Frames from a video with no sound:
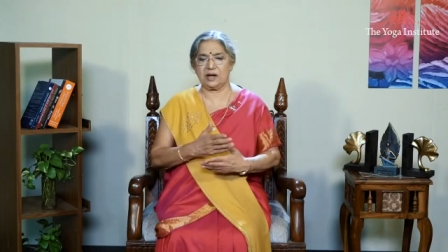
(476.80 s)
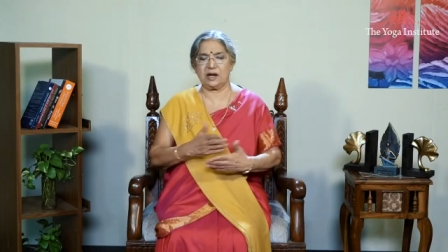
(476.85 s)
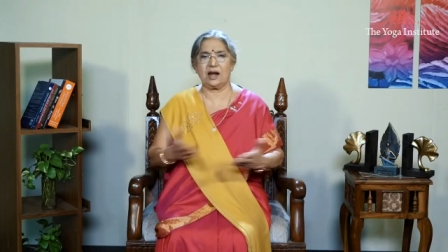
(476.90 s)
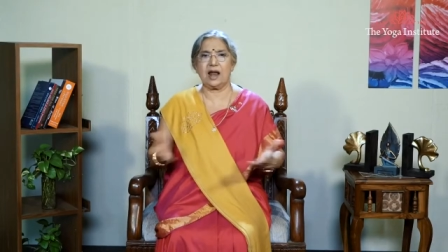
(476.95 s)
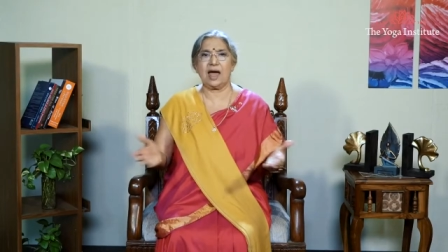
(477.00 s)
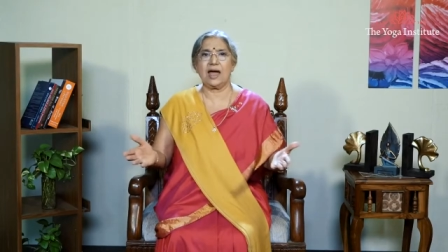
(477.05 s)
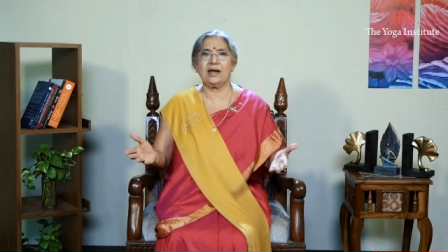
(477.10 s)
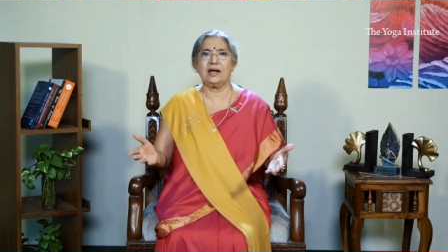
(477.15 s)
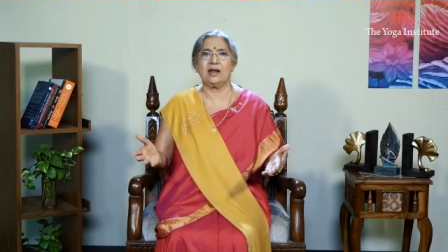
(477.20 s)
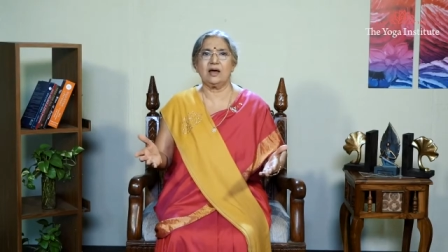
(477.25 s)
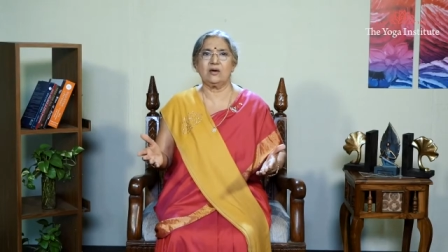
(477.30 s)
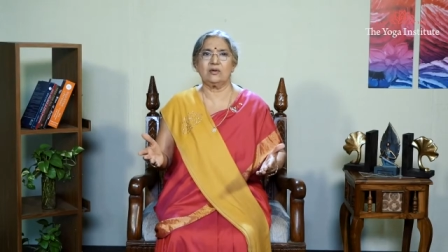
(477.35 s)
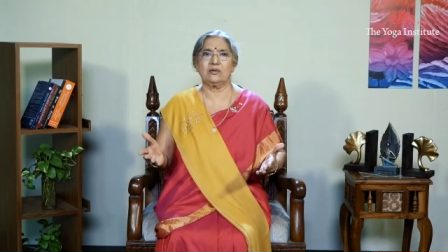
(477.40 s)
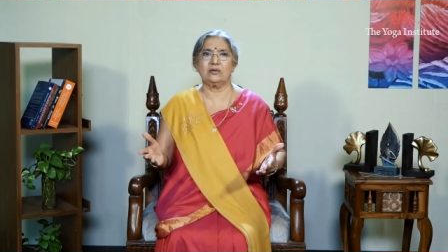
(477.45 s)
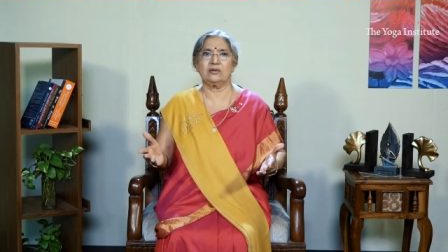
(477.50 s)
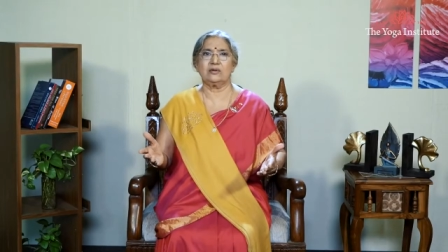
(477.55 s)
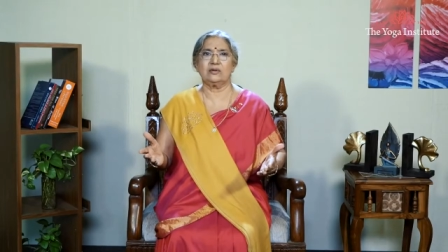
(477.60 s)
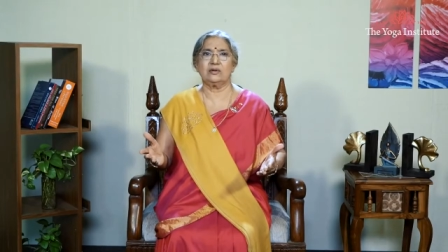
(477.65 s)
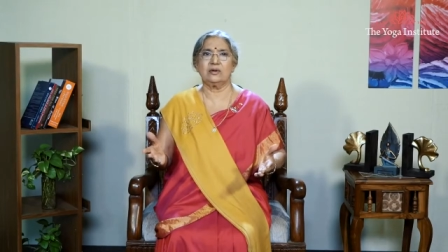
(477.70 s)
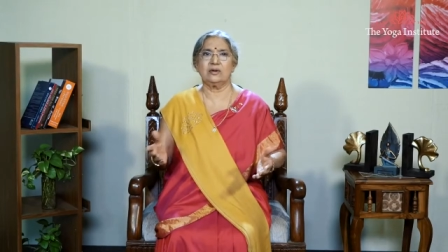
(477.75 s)
lie
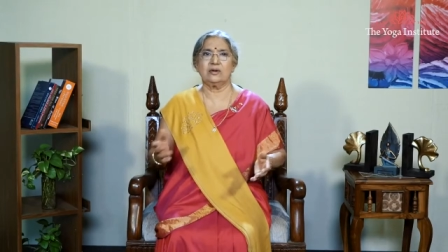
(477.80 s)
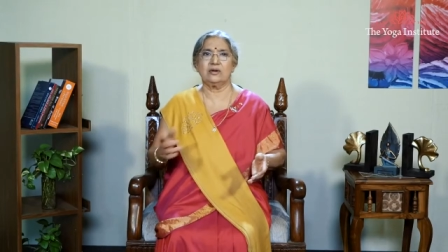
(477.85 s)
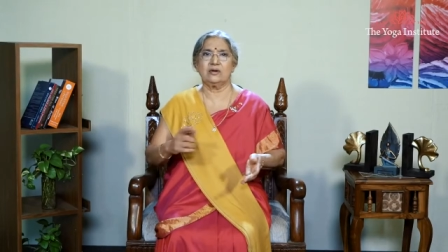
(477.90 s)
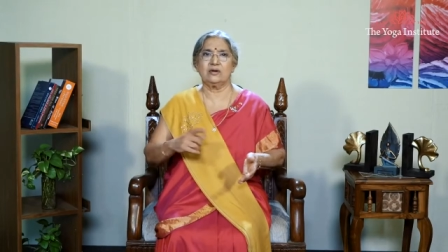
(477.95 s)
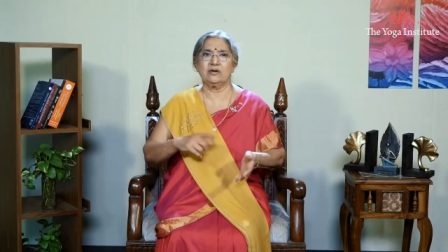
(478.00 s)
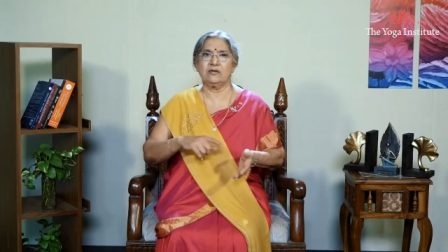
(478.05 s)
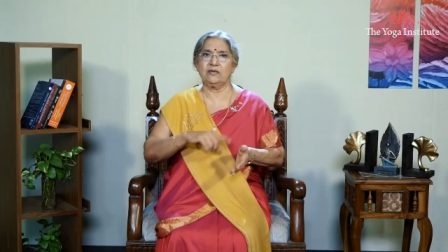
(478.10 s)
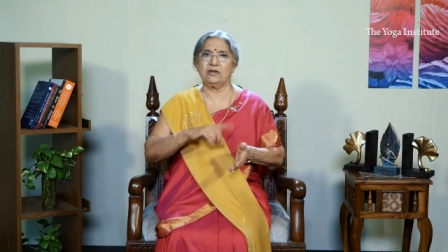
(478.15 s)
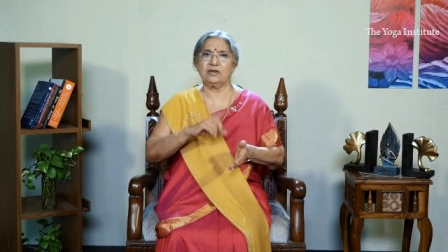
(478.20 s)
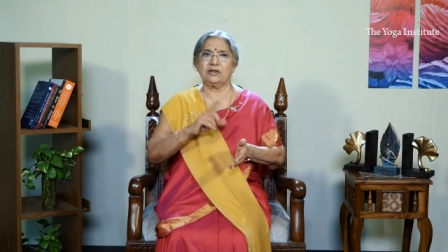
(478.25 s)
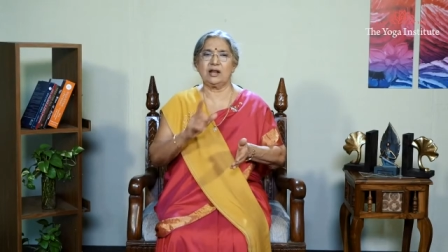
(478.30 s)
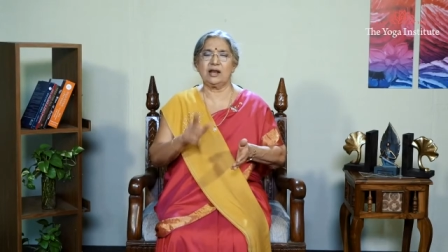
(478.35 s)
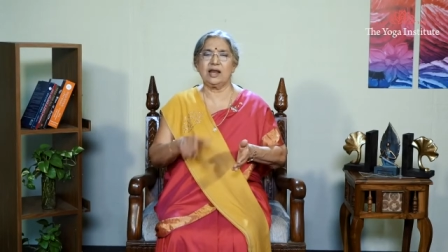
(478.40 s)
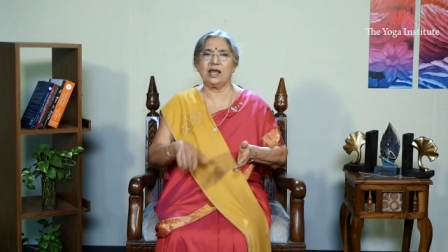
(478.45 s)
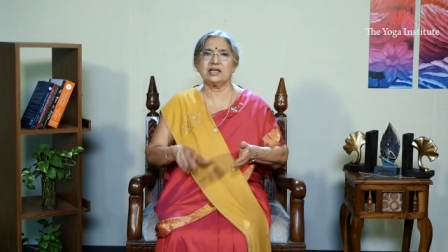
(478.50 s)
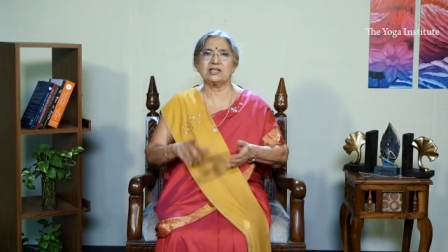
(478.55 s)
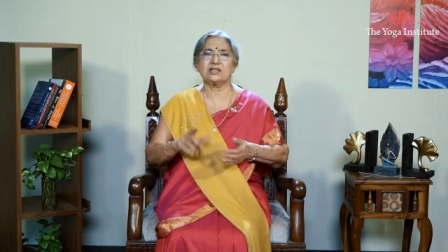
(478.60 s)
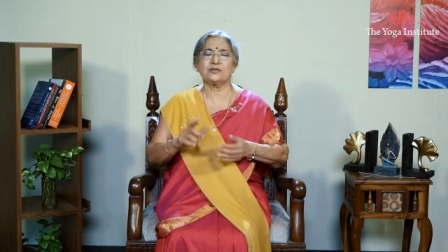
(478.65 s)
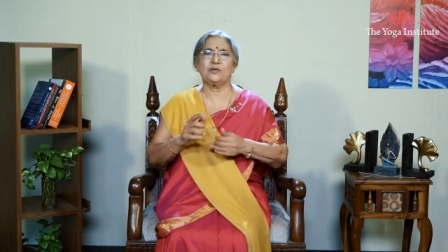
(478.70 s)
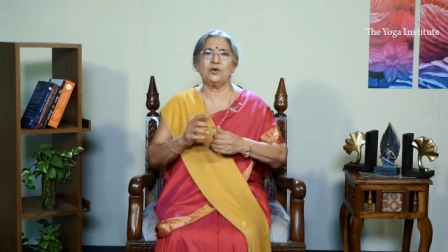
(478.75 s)
down with
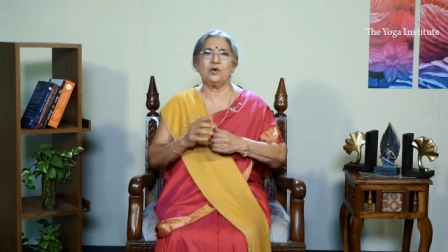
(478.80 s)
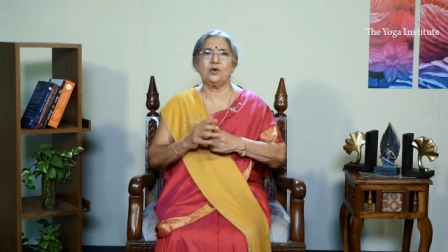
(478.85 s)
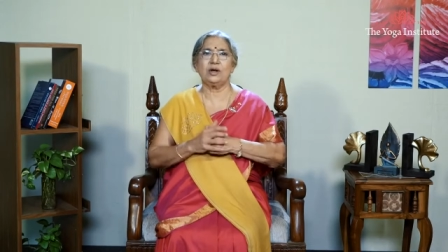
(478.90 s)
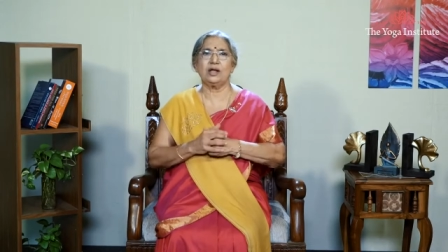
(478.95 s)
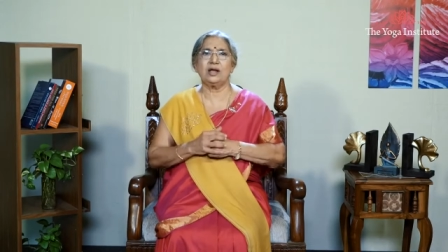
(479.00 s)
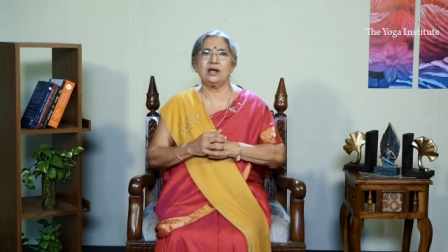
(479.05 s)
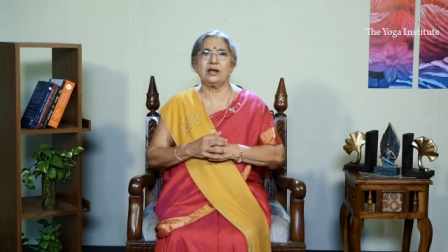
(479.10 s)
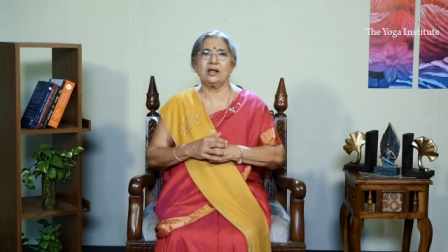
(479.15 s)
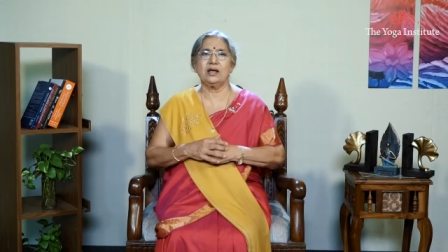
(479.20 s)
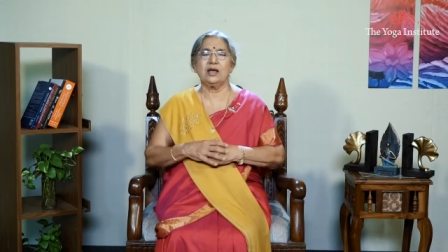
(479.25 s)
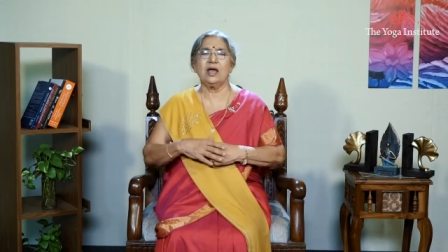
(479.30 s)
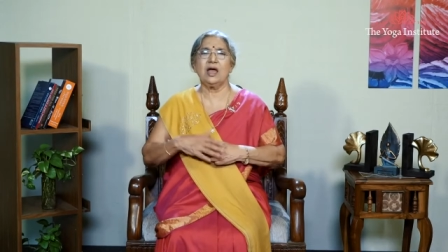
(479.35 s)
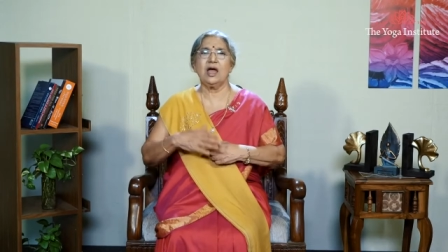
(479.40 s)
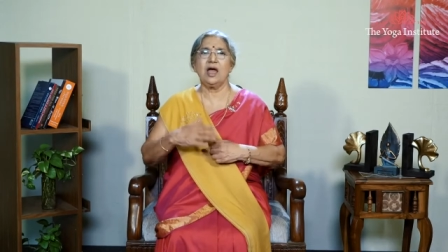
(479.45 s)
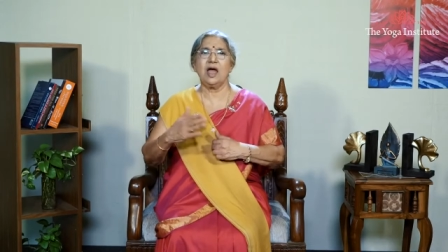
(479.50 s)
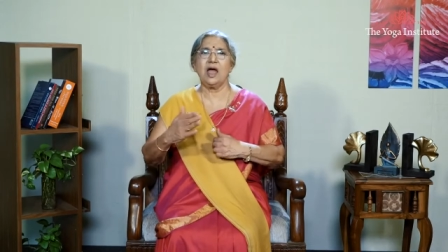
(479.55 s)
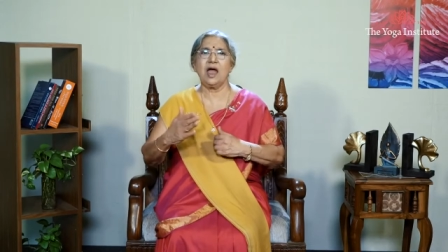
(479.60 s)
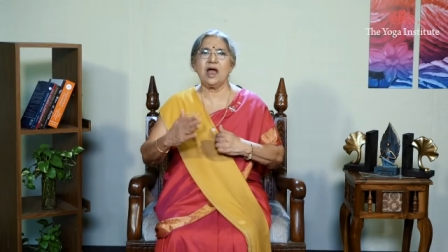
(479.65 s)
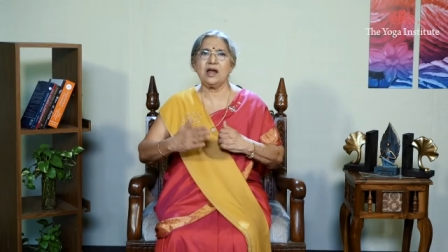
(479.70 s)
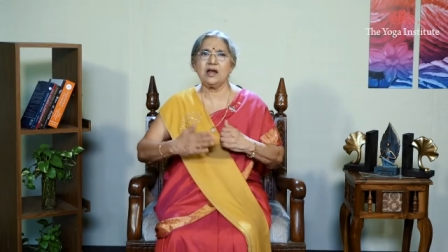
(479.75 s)
legs folded
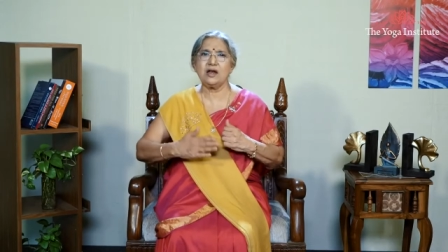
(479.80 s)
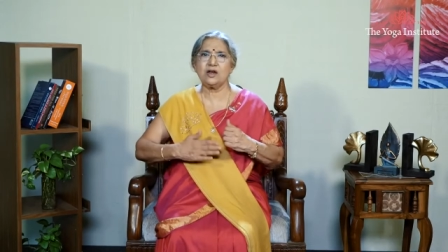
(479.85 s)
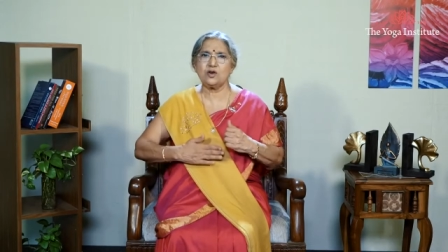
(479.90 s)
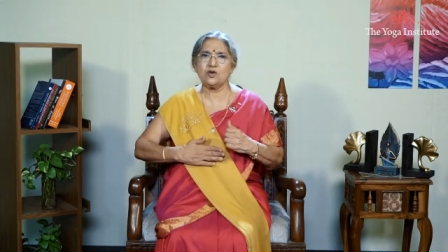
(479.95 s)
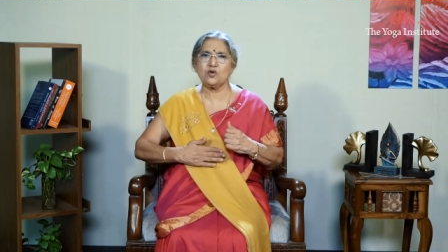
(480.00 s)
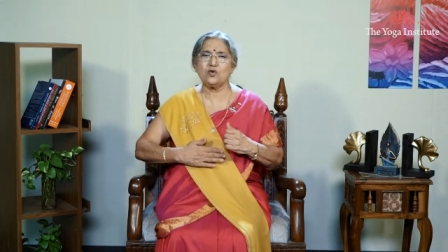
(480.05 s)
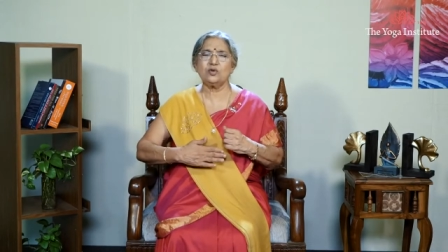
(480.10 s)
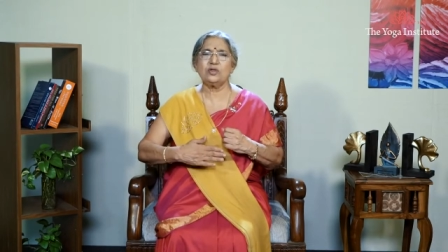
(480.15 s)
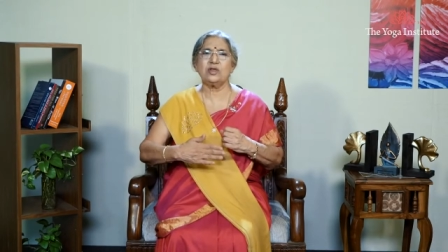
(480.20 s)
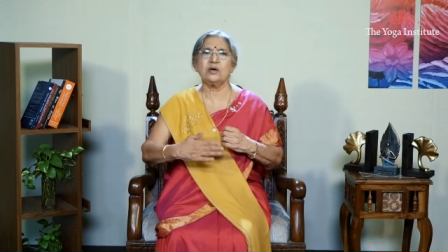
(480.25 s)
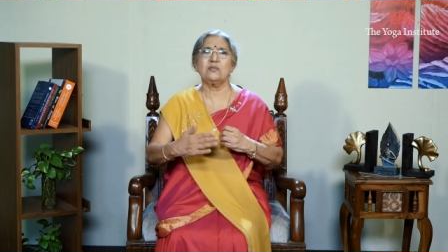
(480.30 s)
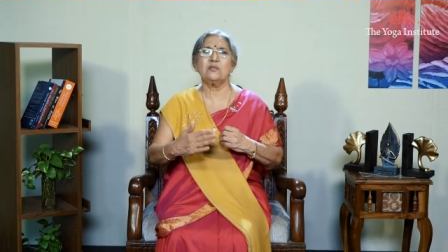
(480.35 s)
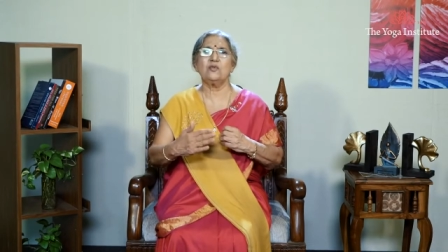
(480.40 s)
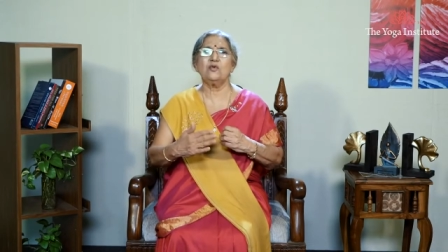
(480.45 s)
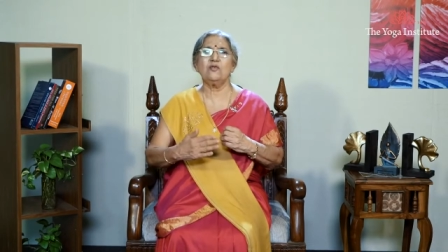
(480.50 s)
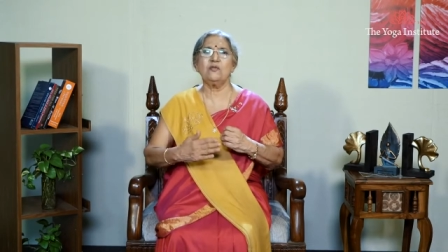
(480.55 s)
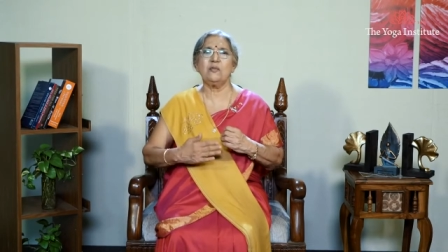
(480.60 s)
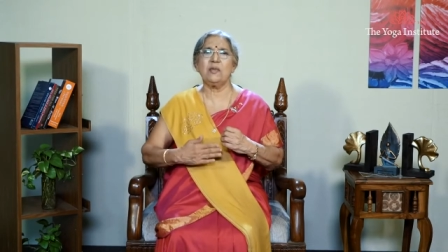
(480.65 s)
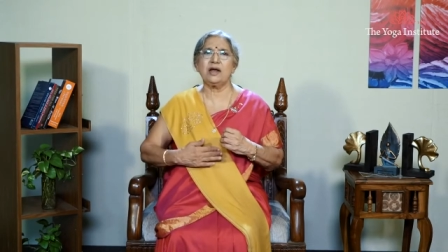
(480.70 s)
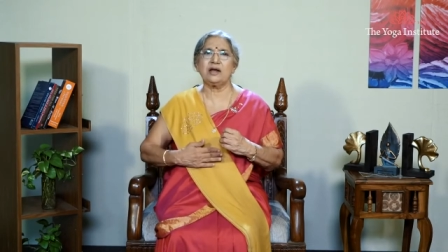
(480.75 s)
and do the
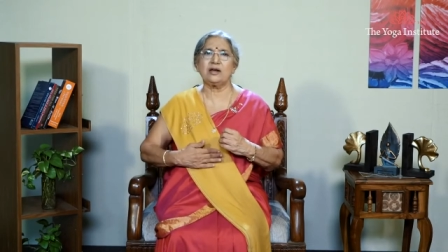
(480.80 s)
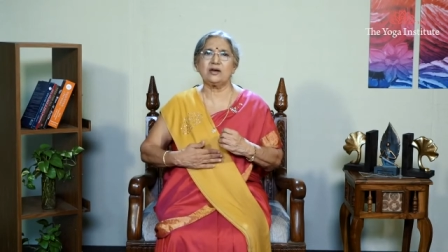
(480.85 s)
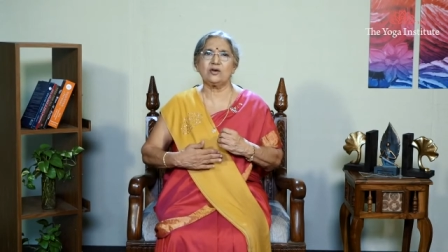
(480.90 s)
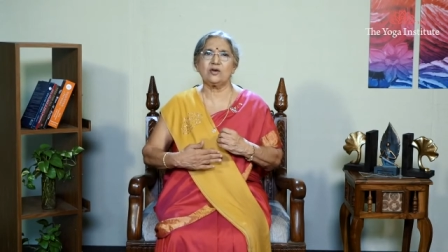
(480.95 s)
movement